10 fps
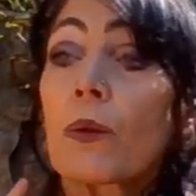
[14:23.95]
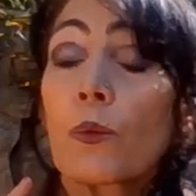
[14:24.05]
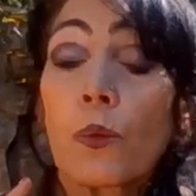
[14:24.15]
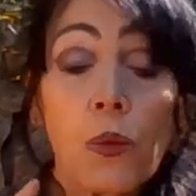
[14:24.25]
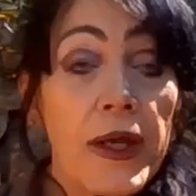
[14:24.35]

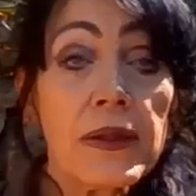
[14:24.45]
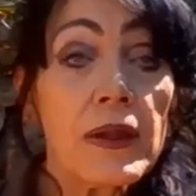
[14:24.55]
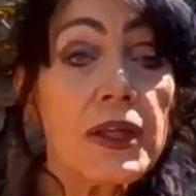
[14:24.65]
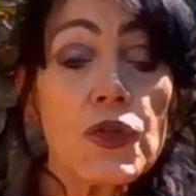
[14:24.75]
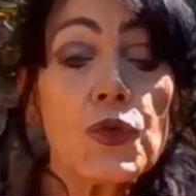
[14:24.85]
when
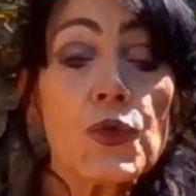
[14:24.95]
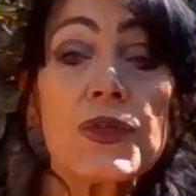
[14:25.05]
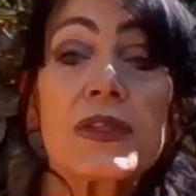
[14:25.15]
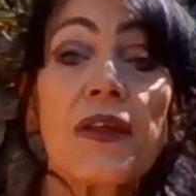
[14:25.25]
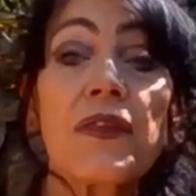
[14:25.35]
you do
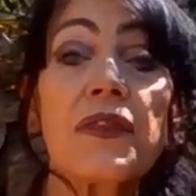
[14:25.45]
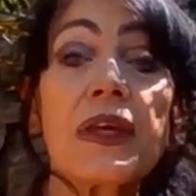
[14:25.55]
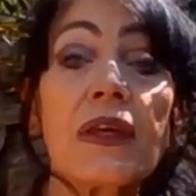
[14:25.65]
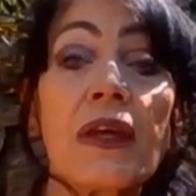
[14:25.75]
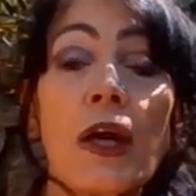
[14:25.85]

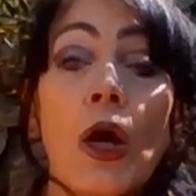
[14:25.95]
something